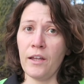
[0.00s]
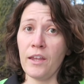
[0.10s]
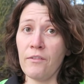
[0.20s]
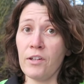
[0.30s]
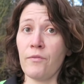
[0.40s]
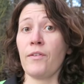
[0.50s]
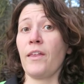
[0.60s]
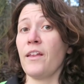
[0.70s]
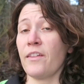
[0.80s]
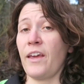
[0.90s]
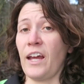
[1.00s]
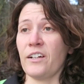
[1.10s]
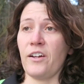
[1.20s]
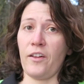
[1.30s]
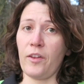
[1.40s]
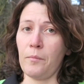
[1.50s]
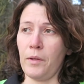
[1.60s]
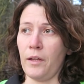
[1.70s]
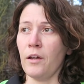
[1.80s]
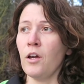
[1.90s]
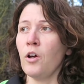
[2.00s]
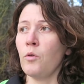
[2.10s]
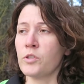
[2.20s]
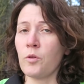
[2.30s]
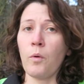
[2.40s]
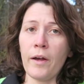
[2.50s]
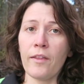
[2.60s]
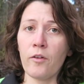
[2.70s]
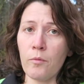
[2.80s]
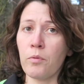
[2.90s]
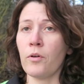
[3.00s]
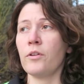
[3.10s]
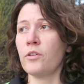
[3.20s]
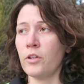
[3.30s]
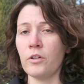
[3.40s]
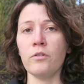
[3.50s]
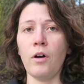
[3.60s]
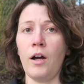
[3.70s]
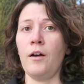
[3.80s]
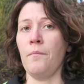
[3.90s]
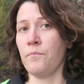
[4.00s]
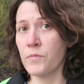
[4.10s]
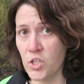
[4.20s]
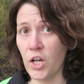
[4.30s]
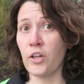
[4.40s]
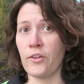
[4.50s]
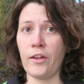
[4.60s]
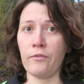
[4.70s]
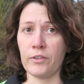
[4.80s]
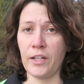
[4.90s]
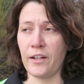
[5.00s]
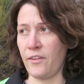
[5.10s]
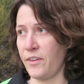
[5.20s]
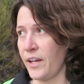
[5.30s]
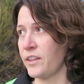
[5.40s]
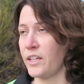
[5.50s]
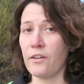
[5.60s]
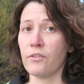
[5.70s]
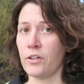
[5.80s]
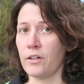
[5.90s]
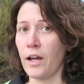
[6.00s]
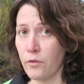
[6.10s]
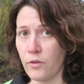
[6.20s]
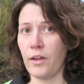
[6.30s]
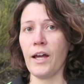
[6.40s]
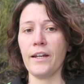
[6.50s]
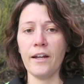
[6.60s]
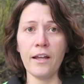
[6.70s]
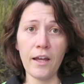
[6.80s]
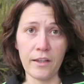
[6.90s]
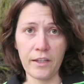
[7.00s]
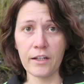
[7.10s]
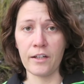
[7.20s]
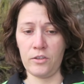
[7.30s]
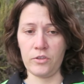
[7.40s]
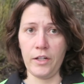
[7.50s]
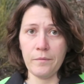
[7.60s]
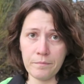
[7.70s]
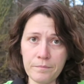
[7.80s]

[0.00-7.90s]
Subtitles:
even if it is carrying something, which is why it's so important to check yourself for ticks daily if you're outside in tick country.